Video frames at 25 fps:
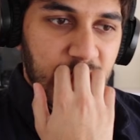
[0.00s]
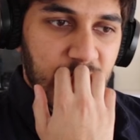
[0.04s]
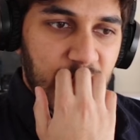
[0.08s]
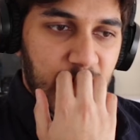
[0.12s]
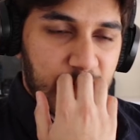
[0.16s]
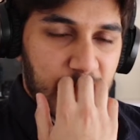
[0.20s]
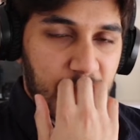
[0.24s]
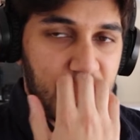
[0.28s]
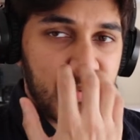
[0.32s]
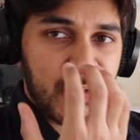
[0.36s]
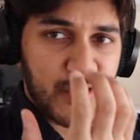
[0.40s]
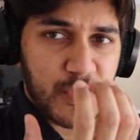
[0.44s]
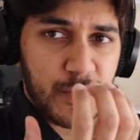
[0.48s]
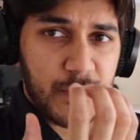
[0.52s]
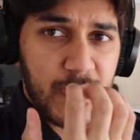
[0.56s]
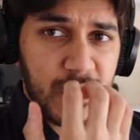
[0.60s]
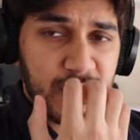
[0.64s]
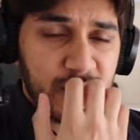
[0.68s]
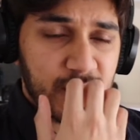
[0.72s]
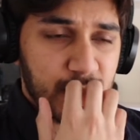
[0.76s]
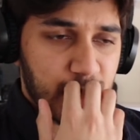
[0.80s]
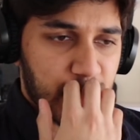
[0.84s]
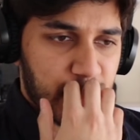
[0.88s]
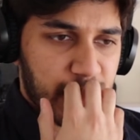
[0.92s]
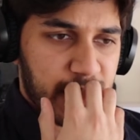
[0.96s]
probably should make
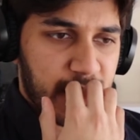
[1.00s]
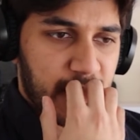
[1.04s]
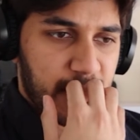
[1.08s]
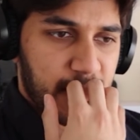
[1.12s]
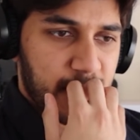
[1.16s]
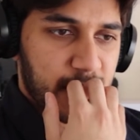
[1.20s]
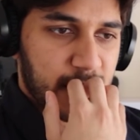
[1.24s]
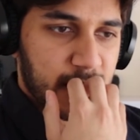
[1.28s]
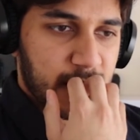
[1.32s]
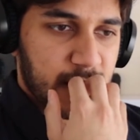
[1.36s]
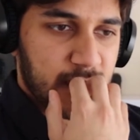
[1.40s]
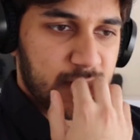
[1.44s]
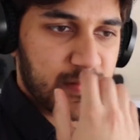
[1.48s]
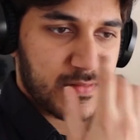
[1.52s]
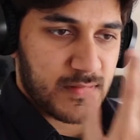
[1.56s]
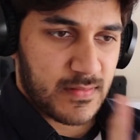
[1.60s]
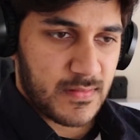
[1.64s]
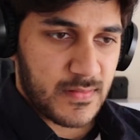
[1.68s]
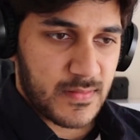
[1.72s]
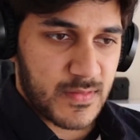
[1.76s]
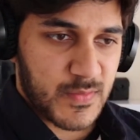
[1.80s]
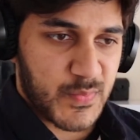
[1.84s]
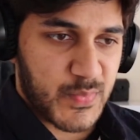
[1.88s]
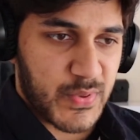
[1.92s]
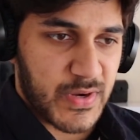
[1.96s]
some more of them, because
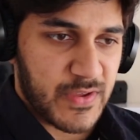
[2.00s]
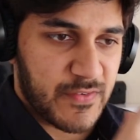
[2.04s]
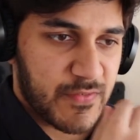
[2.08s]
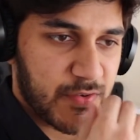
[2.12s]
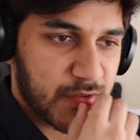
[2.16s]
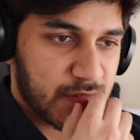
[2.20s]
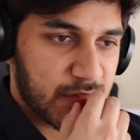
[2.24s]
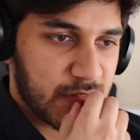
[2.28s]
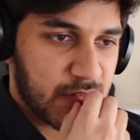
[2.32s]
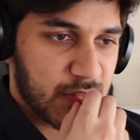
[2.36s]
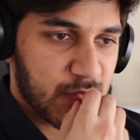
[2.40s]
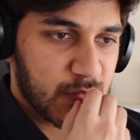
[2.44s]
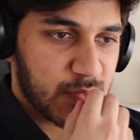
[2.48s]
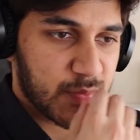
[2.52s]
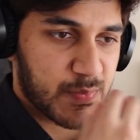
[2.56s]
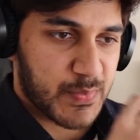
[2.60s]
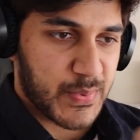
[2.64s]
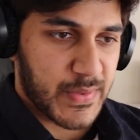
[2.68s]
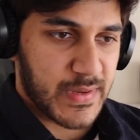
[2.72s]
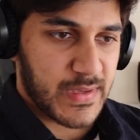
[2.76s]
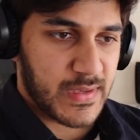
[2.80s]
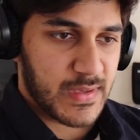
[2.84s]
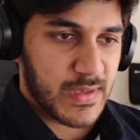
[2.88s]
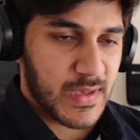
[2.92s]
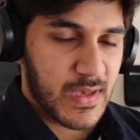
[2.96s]
it's pretty fun to do. It's a
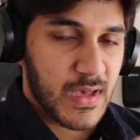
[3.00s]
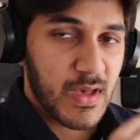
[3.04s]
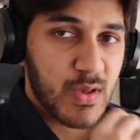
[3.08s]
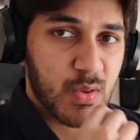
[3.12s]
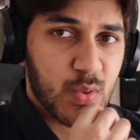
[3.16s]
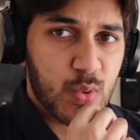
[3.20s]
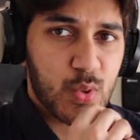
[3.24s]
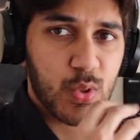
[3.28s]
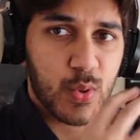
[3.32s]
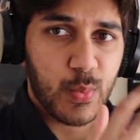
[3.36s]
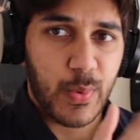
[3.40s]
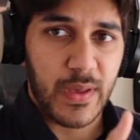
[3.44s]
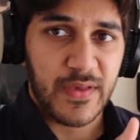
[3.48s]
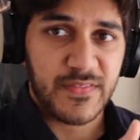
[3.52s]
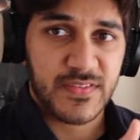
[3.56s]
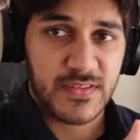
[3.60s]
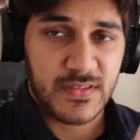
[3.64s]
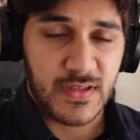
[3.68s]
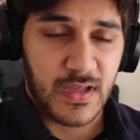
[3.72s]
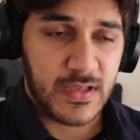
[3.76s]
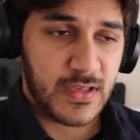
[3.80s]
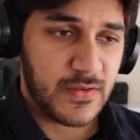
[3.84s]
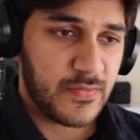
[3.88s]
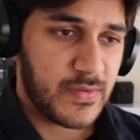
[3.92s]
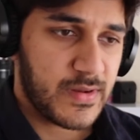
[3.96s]
pretty cool way of
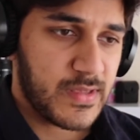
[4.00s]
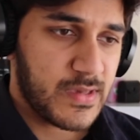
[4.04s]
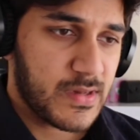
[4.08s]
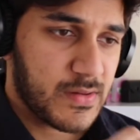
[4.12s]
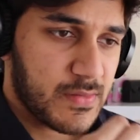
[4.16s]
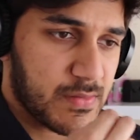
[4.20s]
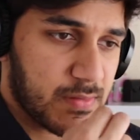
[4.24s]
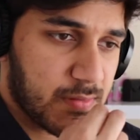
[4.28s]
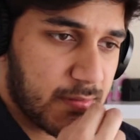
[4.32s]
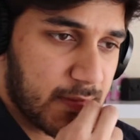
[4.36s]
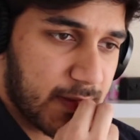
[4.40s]
starting a video.